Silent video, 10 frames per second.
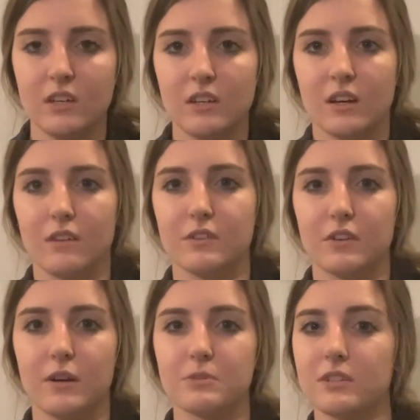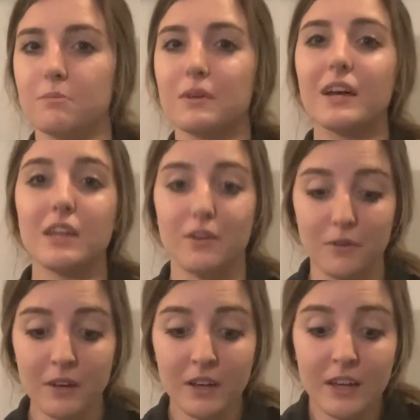I felt opposite. But anywho,
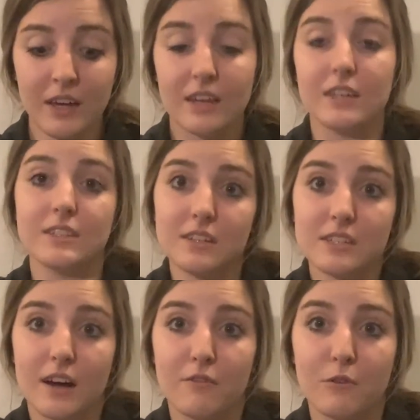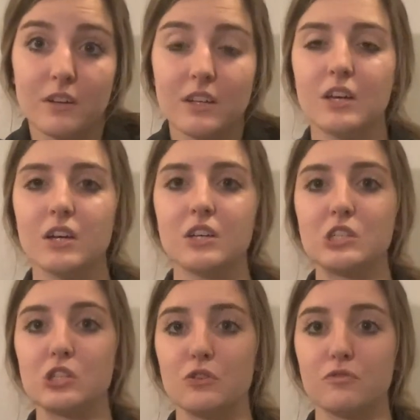it does have one.
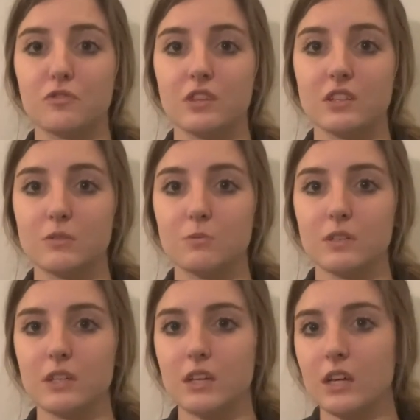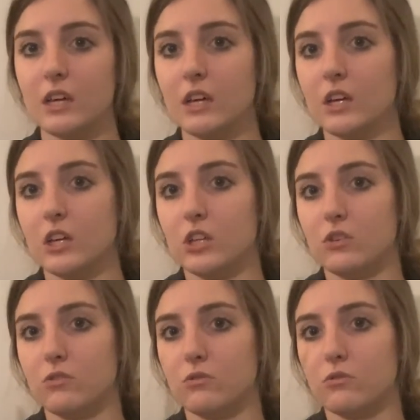So for this one,
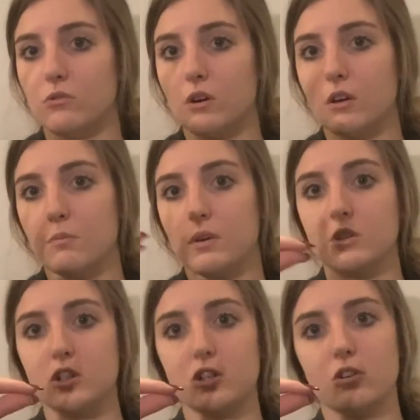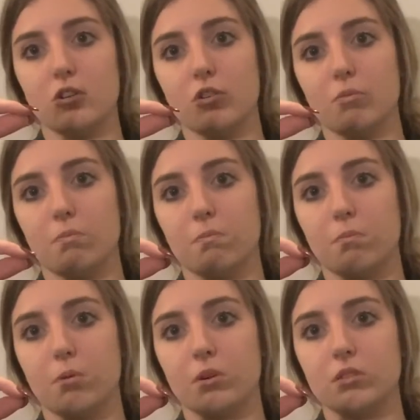you pinch your
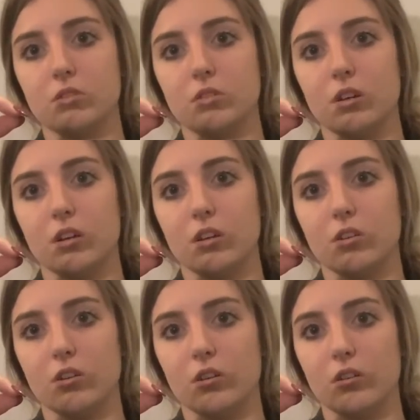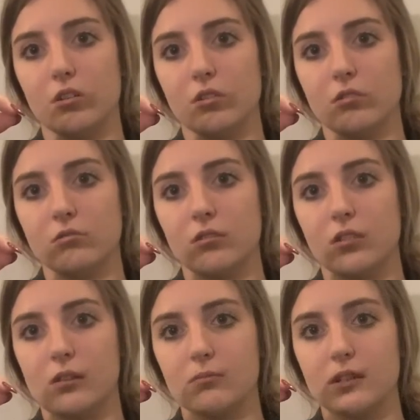pointer and your
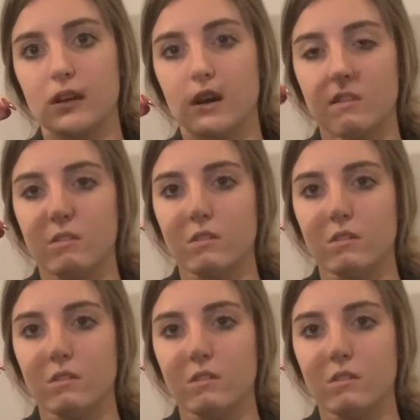thumb together.